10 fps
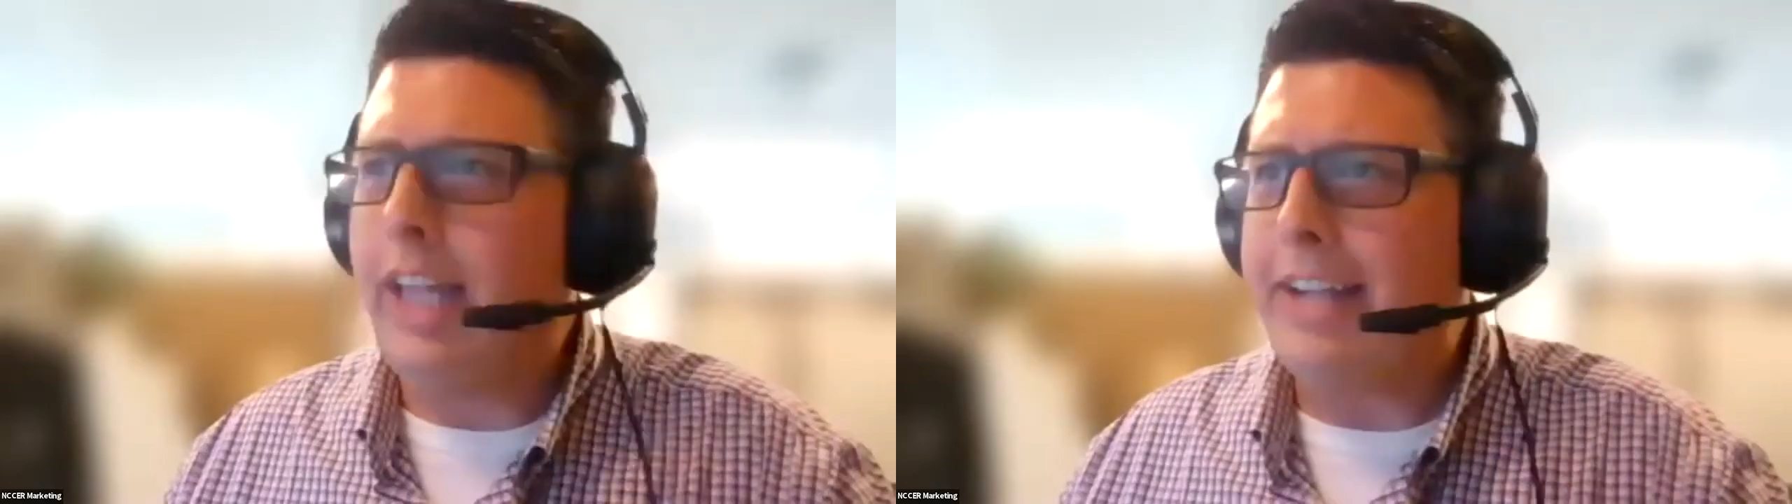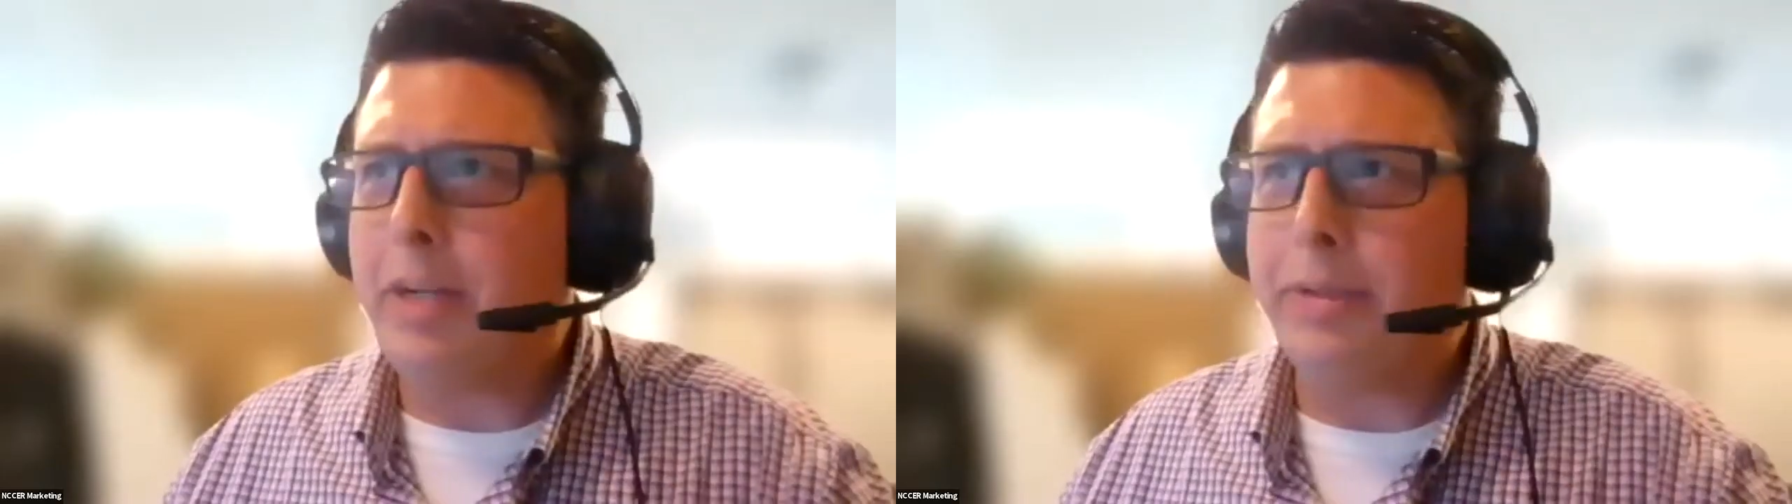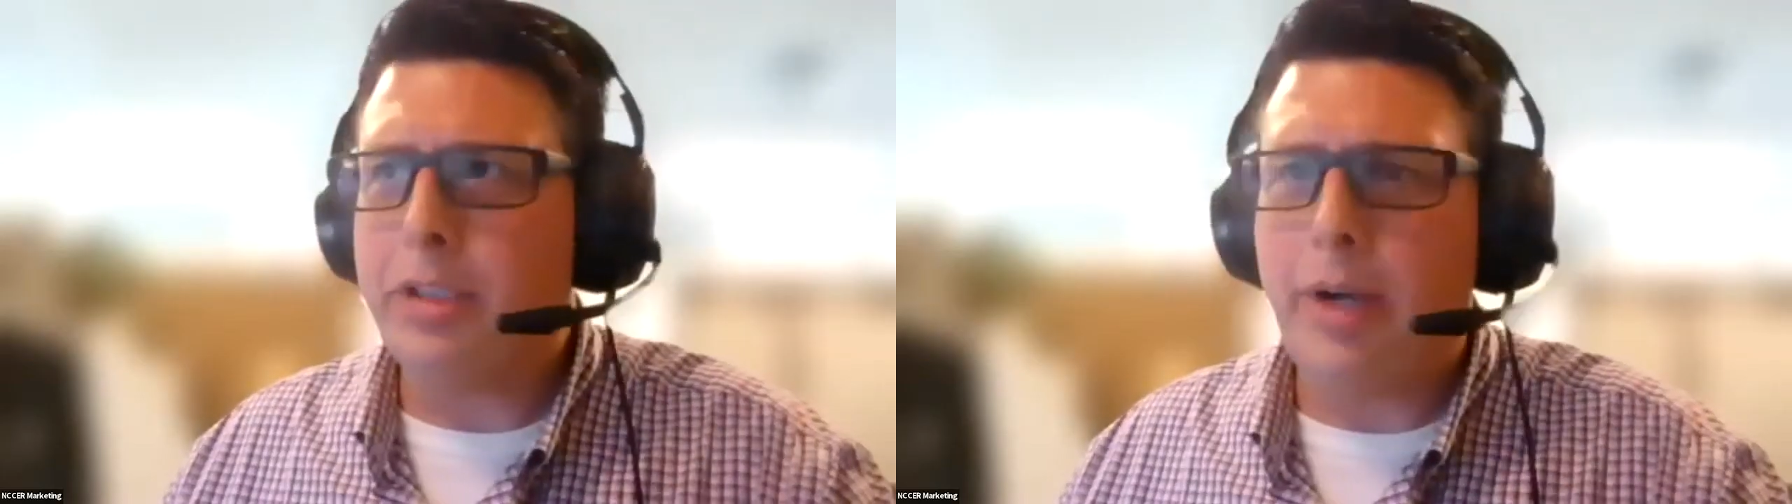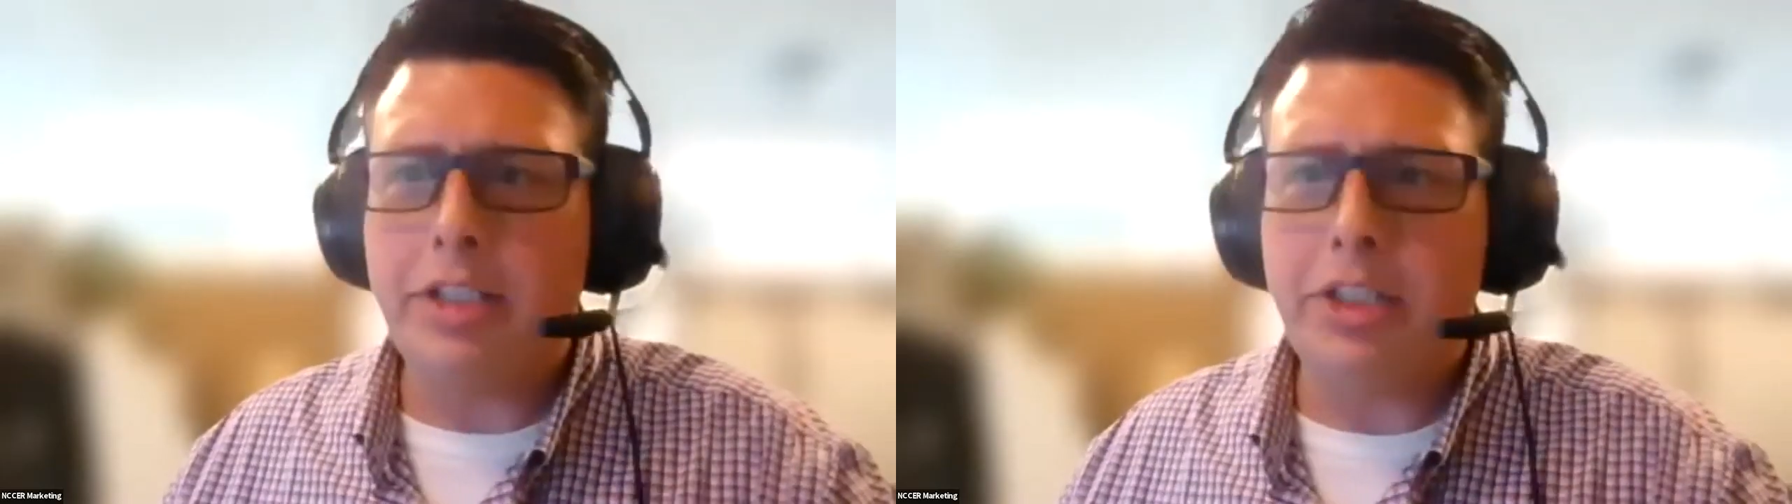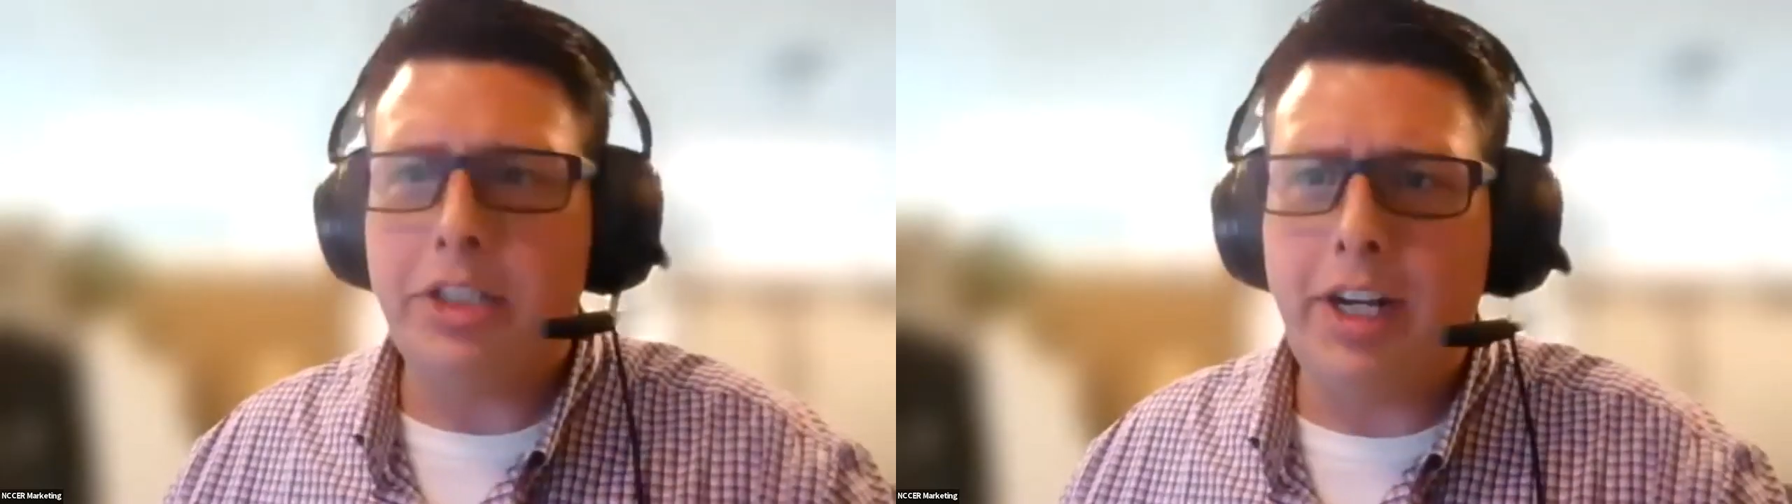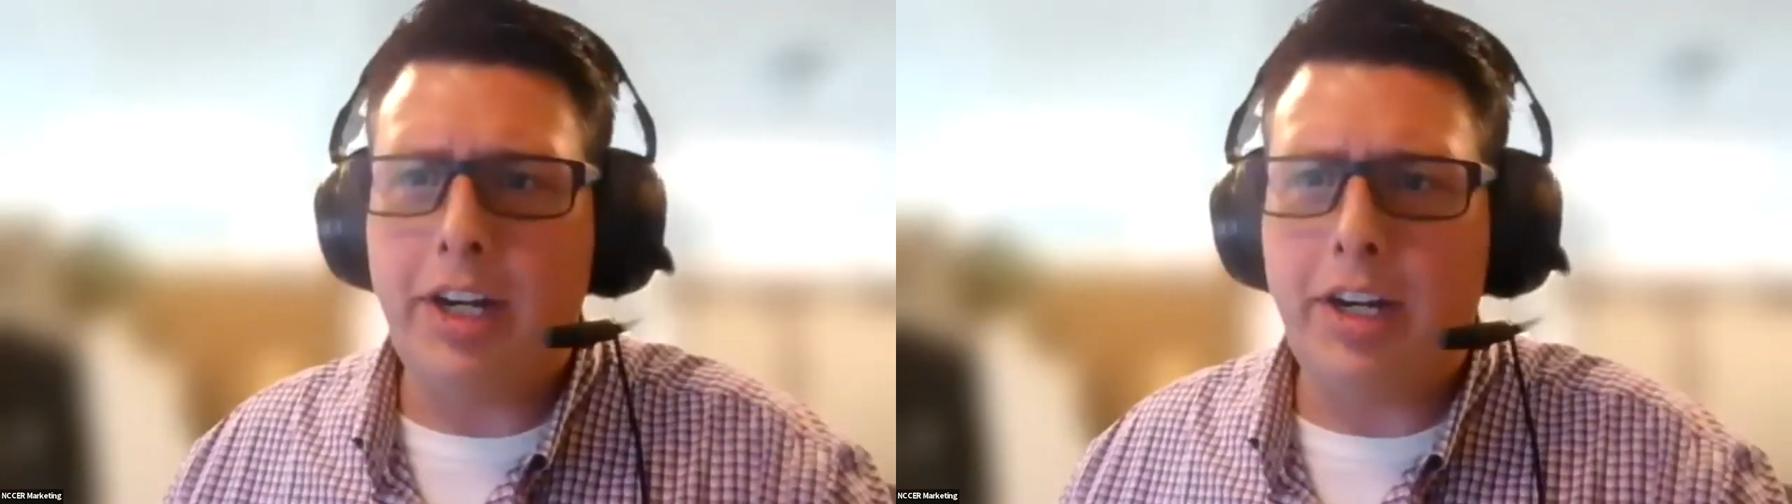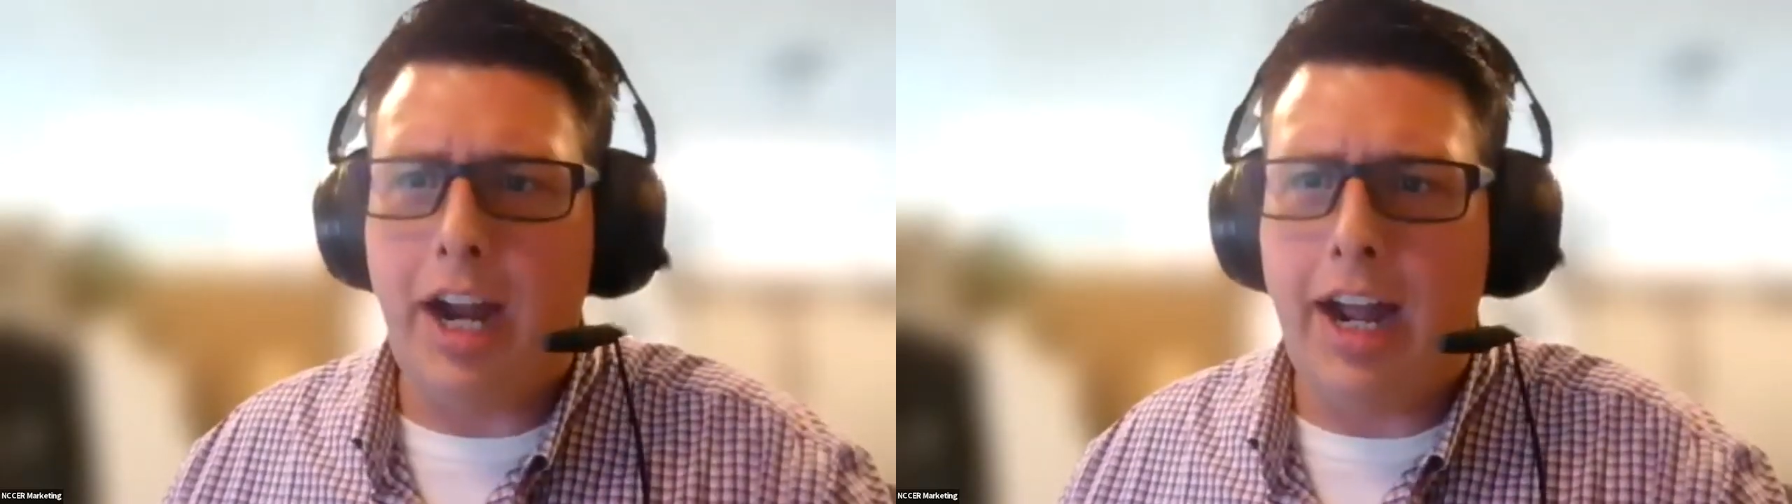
couple of questions here.